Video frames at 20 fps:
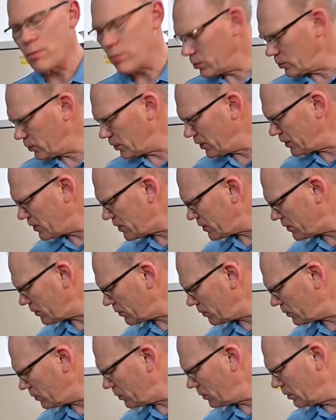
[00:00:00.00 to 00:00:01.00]
ability
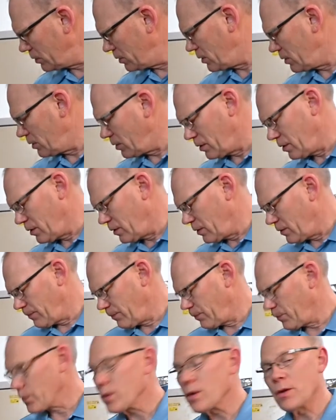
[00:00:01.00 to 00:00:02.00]
to,
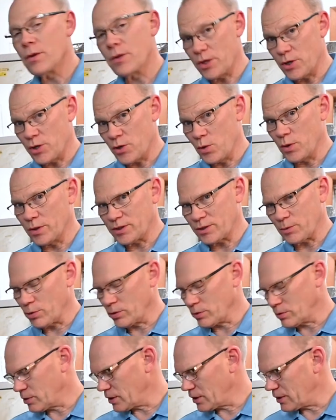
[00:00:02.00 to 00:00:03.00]
the unit's
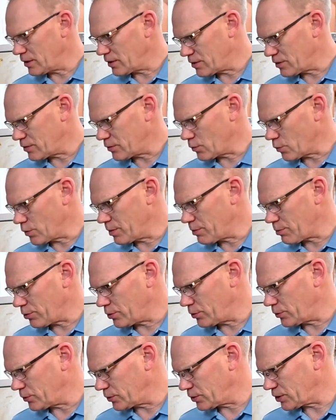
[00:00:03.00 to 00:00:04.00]
ability to
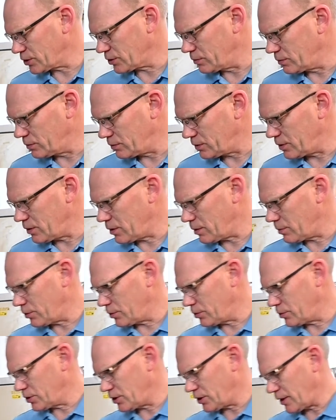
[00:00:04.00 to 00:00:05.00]
reproduce the
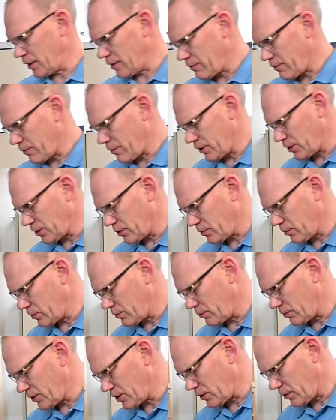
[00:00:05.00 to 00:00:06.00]
numbers and get very
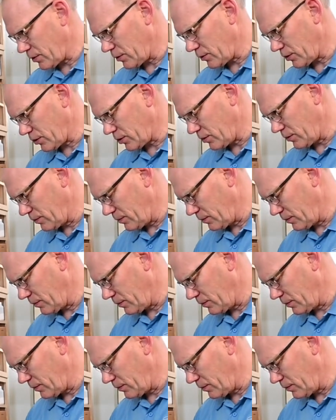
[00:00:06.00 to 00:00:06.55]
similar results.